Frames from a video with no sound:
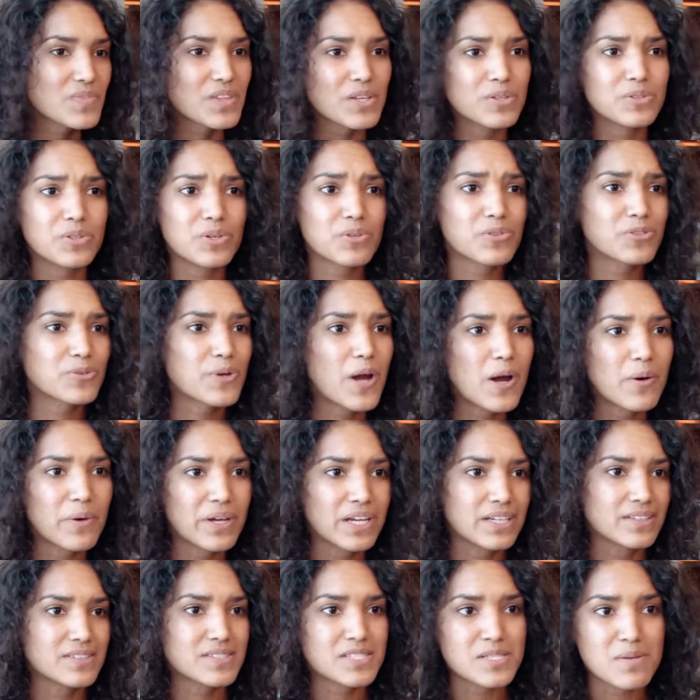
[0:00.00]
You throw
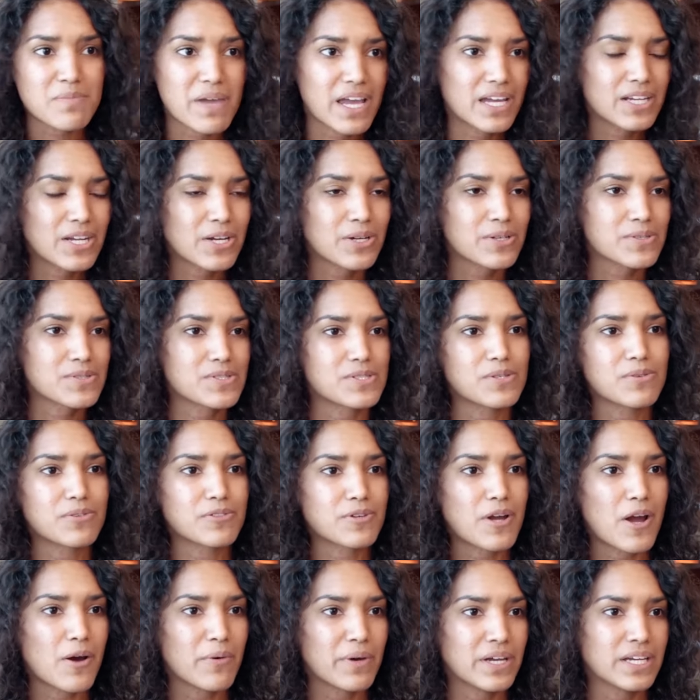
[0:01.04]
in tomatoes, you
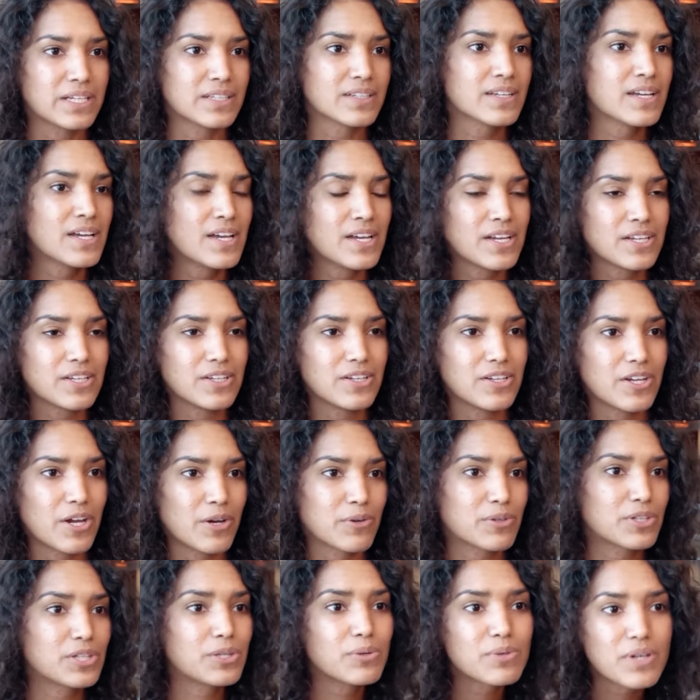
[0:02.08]
throw in
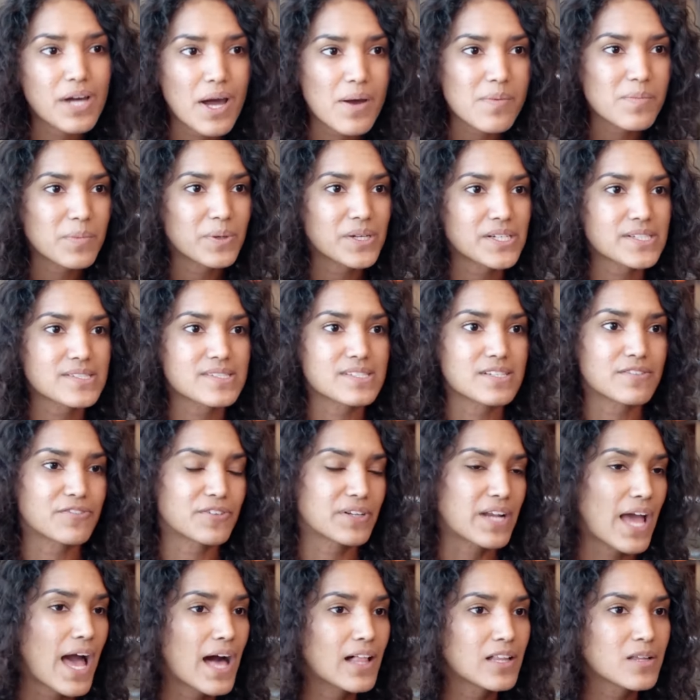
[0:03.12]
cucumbers,
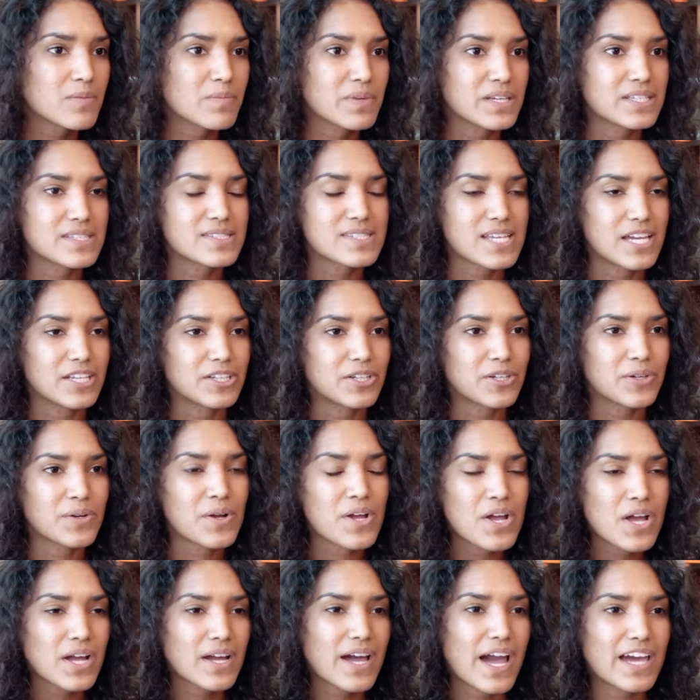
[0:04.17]
different elements, and you're
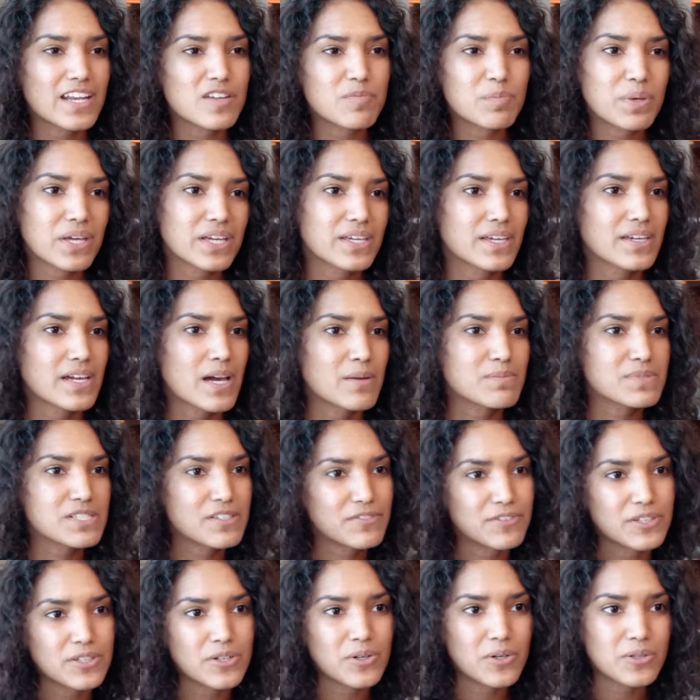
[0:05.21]
kind of picking up
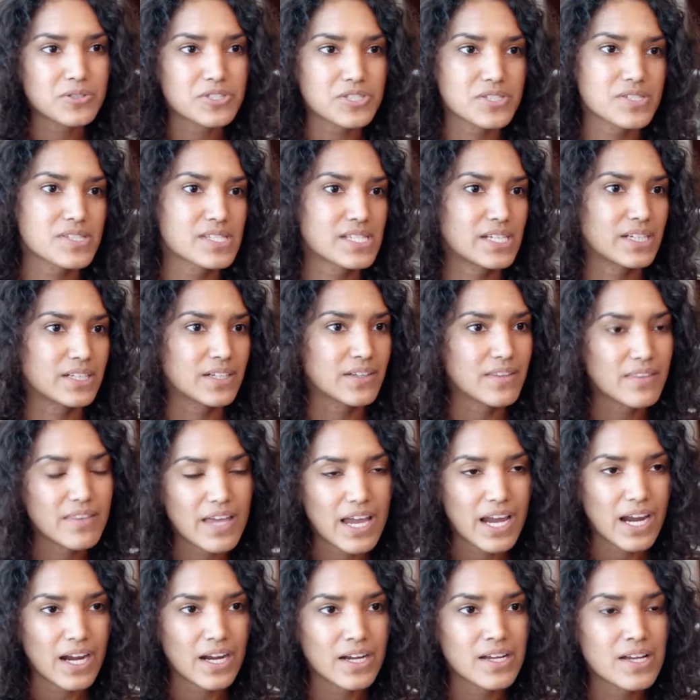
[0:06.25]
different cultures here and
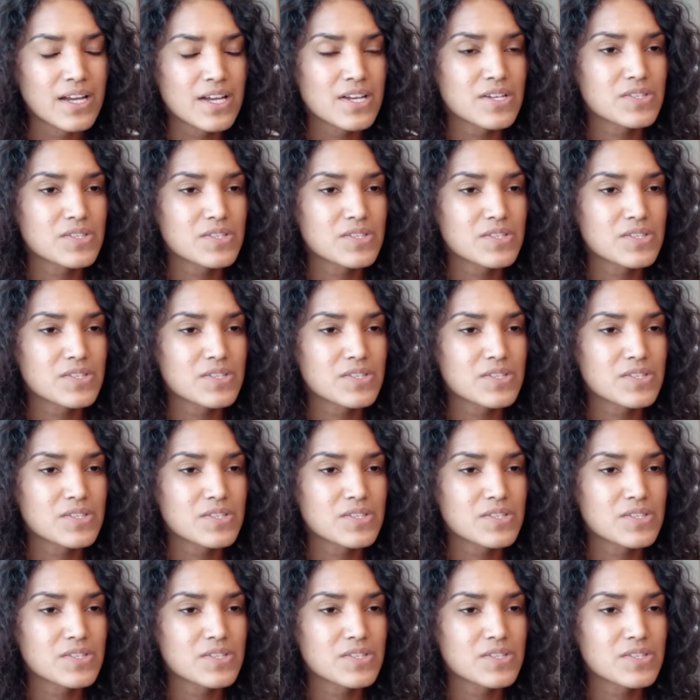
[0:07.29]
there.